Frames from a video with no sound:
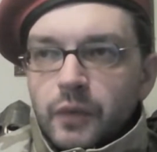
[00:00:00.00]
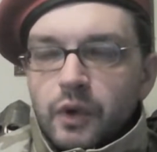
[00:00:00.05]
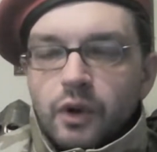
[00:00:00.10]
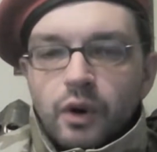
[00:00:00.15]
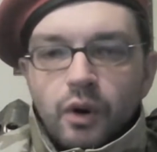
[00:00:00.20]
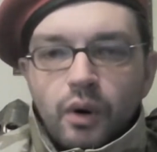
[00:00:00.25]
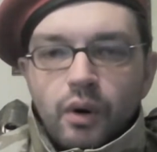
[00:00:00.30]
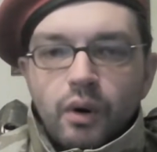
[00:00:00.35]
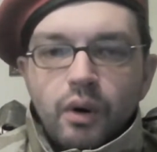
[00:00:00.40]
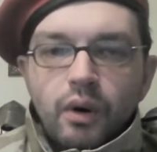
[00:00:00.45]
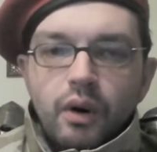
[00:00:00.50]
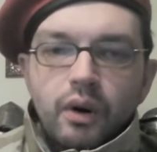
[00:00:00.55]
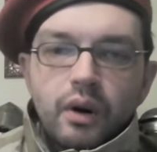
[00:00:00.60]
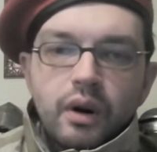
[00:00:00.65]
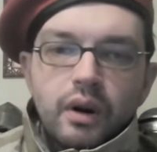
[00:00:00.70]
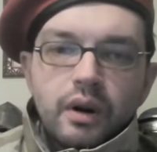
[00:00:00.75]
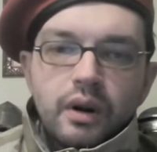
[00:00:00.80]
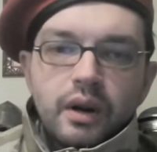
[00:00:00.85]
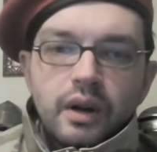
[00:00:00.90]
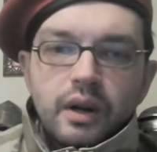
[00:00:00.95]
core
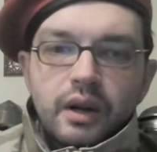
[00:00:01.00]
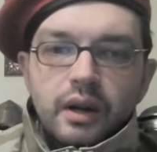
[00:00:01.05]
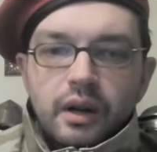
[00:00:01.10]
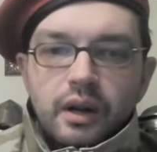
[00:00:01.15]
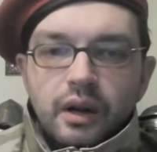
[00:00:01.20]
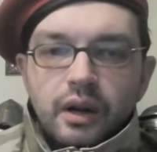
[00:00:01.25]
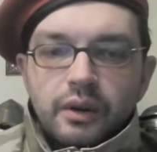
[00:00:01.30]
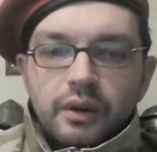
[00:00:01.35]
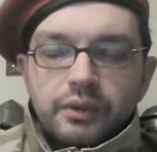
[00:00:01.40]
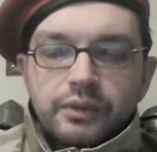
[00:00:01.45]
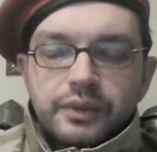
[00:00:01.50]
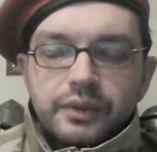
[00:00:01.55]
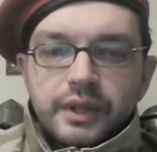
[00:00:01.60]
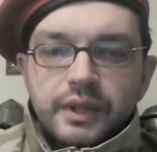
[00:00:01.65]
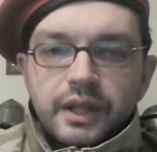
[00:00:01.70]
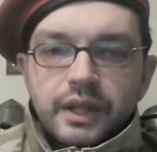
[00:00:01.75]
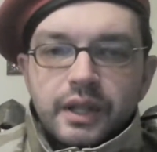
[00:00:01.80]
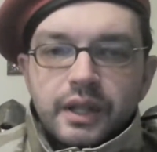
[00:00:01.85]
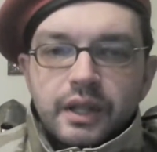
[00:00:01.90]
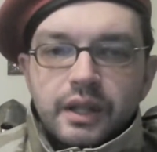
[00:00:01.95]
of
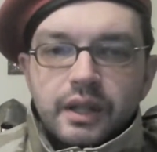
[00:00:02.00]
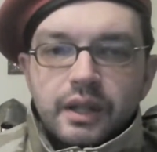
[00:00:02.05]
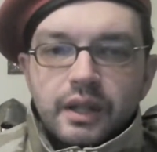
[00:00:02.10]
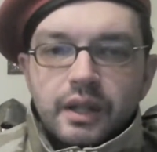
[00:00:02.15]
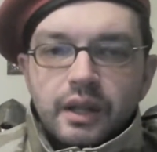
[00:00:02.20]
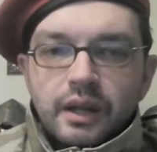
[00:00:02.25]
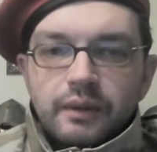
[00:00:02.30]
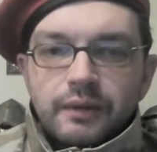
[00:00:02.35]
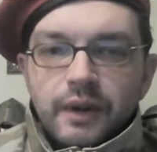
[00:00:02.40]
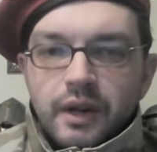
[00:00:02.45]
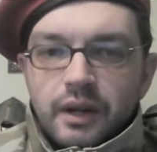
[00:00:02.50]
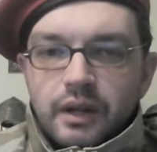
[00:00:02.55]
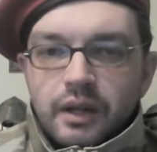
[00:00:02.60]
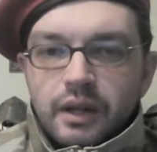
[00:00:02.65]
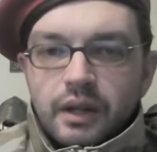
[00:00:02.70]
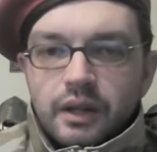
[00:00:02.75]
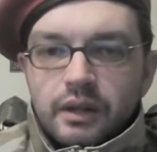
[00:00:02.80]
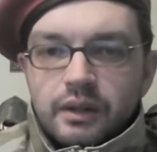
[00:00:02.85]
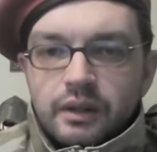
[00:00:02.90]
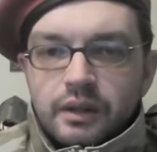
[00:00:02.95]
the
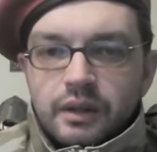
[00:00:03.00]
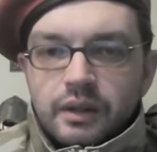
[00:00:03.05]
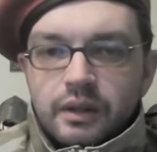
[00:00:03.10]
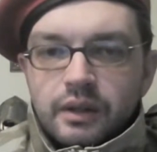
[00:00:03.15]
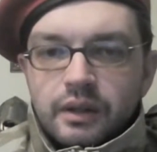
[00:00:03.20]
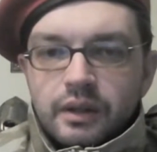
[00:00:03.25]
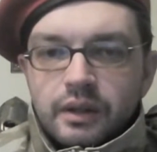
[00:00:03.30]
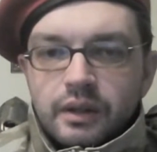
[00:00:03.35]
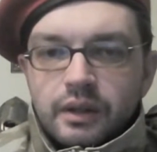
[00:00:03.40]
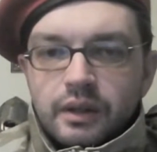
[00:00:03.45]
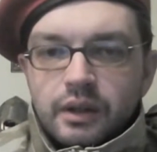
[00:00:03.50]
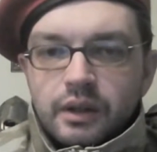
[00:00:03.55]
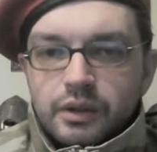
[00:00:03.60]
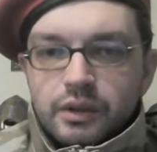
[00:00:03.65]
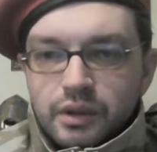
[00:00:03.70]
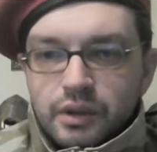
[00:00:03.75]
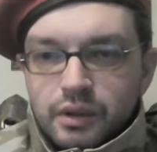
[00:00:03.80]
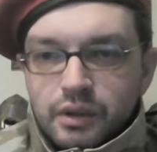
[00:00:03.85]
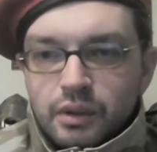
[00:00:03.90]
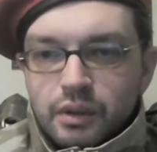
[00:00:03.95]
American
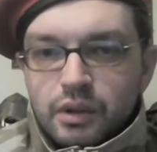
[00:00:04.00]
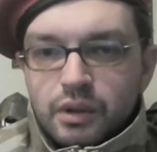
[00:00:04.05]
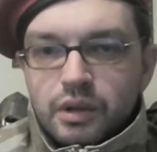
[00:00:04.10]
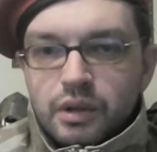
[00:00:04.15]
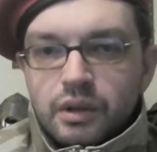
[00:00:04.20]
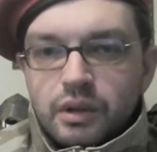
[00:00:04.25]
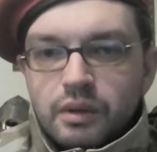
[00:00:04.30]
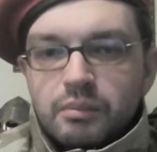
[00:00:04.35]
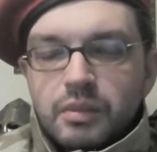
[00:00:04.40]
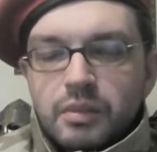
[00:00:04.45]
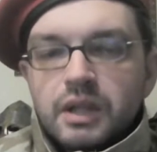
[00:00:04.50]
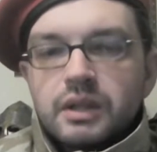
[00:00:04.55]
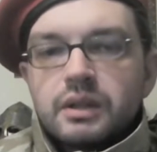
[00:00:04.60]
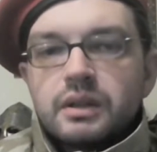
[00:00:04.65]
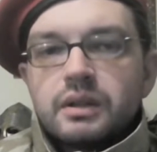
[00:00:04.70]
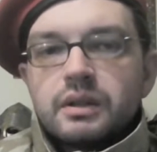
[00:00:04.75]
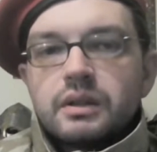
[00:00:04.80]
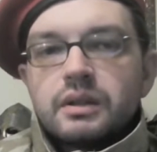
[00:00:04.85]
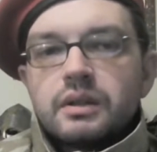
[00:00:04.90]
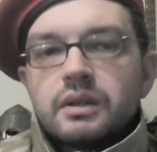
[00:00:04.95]
Constitution,
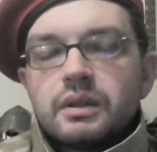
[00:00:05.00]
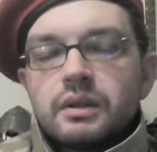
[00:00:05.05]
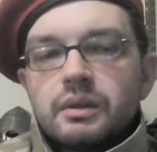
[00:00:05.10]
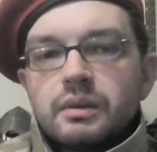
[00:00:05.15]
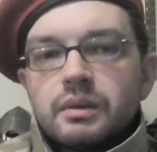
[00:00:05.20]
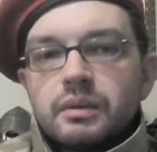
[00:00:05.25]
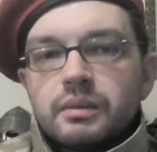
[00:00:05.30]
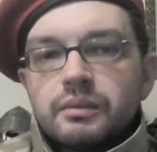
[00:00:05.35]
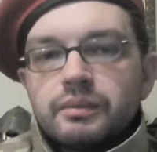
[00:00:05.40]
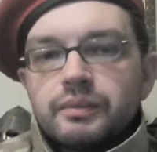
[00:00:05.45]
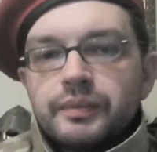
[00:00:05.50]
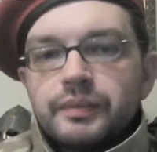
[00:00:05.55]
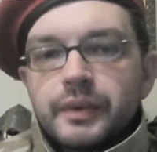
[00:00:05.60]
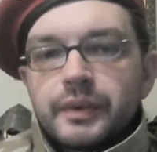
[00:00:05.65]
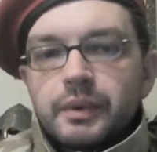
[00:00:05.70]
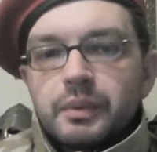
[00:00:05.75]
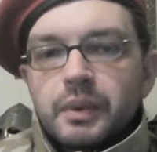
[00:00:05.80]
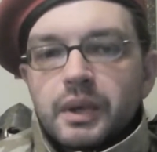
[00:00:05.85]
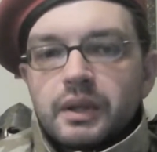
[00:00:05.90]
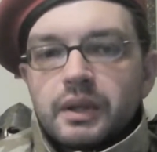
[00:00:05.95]
but
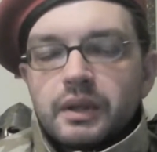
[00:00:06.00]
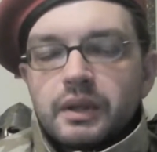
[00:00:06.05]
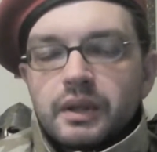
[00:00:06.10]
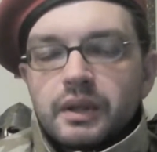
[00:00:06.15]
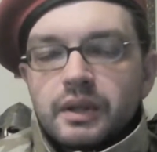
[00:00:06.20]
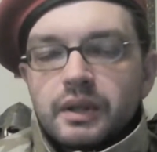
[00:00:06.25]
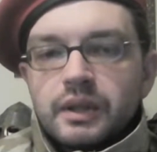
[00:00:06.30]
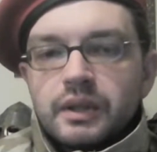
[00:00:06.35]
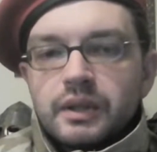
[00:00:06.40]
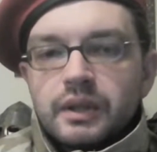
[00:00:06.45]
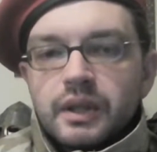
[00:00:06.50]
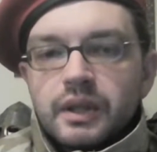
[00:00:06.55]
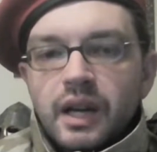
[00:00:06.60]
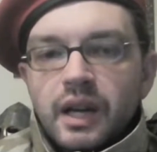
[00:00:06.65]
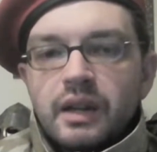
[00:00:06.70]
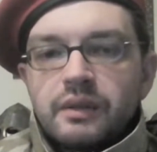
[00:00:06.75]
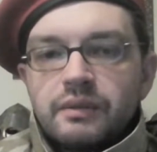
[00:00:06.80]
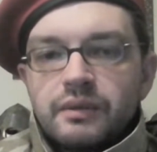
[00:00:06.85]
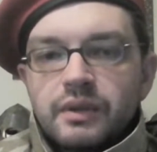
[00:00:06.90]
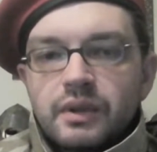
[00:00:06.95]
when it
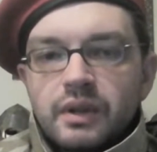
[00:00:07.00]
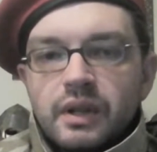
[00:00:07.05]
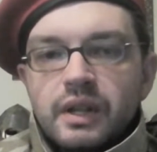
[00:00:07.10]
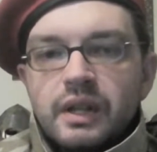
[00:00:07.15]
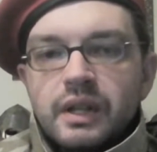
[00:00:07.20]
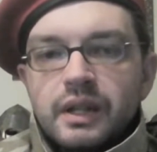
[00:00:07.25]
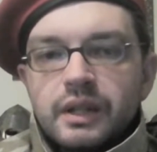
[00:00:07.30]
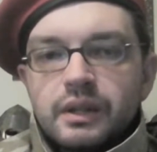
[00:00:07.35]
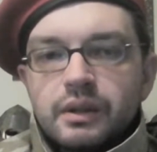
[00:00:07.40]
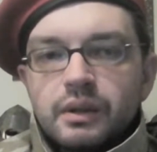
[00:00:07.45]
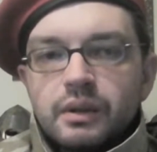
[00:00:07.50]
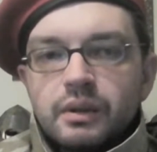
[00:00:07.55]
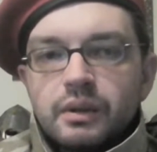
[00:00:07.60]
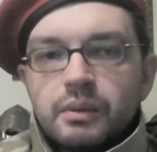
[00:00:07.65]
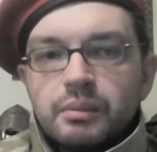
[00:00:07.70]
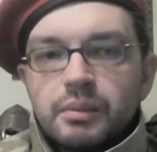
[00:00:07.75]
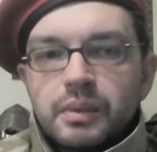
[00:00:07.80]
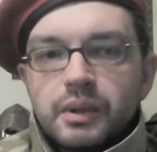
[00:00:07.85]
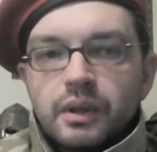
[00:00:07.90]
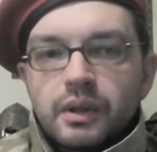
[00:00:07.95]
came really
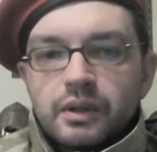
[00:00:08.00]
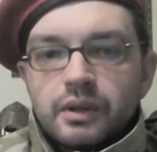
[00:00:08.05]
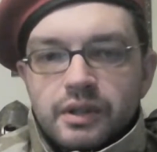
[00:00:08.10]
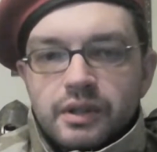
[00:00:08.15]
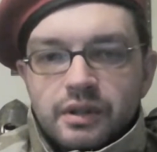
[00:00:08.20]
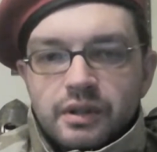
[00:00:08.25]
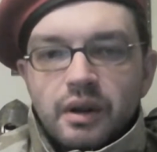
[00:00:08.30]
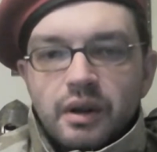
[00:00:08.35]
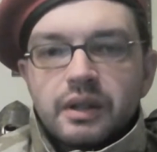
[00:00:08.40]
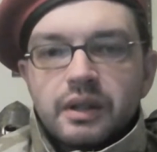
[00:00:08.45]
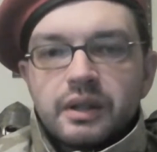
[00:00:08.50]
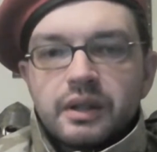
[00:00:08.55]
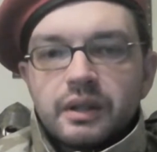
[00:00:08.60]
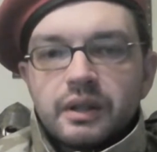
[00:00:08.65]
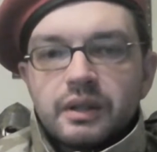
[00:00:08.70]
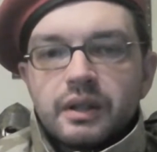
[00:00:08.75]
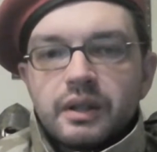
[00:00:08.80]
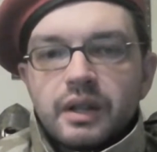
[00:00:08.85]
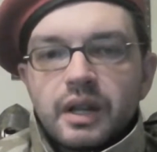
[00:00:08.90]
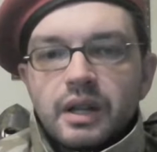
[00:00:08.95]
to constructing
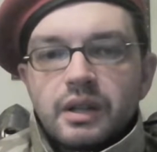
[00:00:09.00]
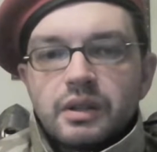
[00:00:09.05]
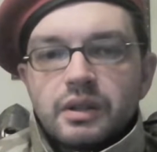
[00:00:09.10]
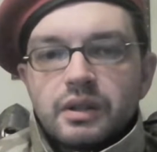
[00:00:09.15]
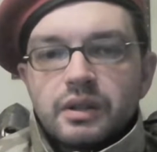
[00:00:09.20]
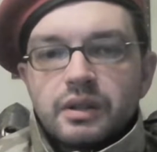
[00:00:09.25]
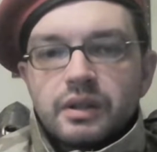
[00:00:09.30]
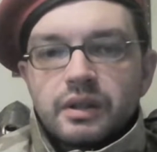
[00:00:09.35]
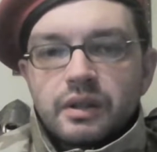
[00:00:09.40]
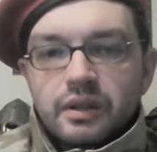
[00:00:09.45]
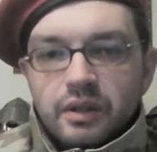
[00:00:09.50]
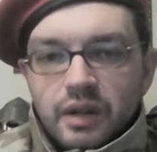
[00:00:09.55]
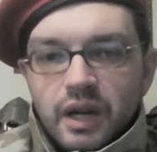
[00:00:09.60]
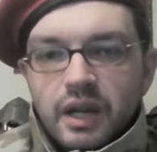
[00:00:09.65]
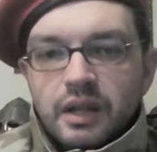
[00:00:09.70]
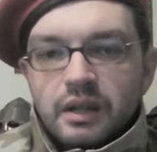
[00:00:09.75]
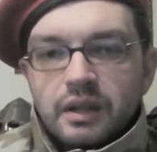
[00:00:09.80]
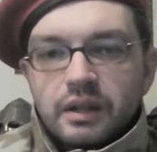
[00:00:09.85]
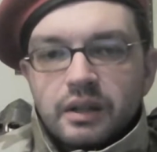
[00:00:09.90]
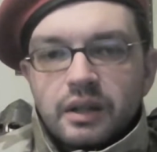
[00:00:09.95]
the nations, in
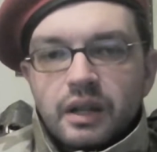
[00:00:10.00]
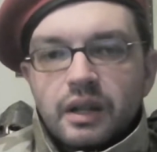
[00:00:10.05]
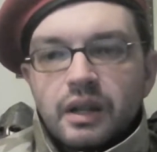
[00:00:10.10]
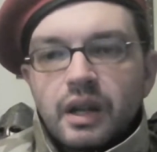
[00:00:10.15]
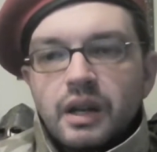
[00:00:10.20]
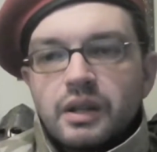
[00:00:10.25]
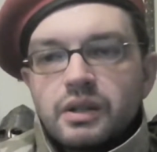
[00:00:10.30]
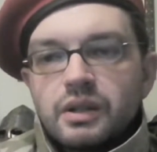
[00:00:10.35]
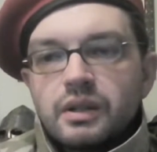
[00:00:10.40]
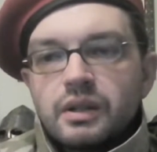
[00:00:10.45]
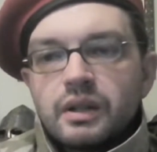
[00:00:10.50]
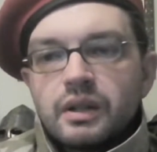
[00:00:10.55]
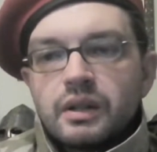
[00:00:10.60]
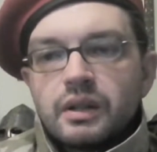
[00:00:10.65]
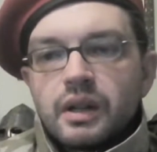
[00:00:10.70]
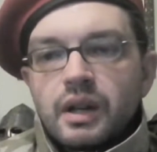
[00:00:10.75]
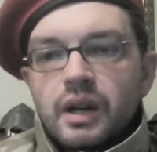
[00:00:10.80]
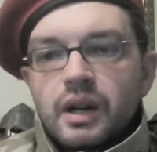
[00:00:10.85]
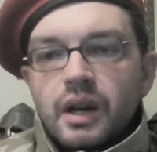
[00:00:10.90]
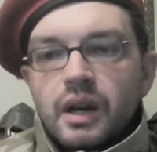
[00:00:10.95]
creating the nation,
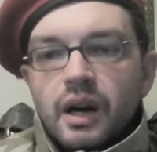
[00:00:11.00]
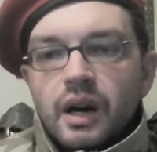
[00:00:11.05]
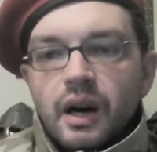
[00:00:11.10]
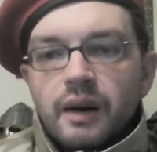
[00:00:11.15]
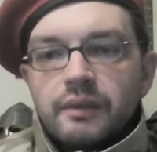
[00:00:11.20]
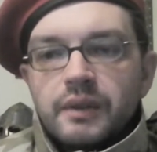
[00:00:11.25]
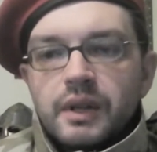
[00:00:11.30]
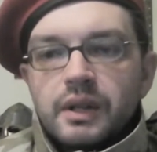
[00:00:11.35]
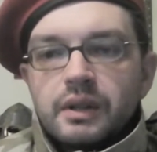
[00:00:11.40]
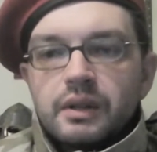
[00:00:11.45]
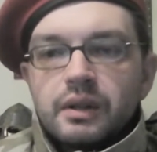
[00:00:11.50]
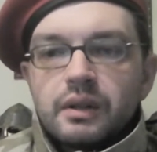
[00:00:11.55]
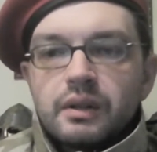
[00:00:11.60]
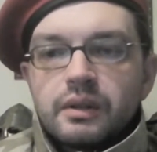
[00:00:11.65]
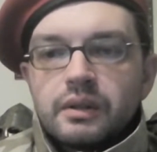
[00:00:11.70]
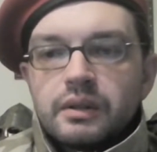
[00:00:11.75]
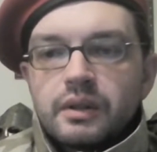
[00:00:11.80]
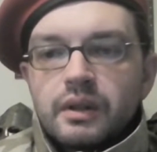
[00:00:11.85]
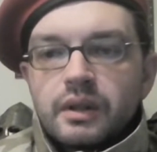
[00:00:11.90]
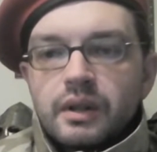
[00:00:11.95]
then
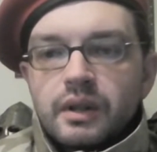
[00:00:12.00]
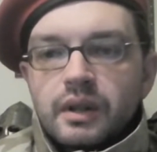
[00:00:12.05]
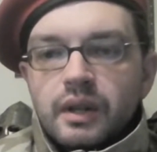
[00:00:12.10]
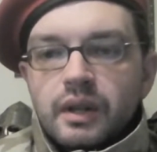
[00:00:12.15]
Hamilton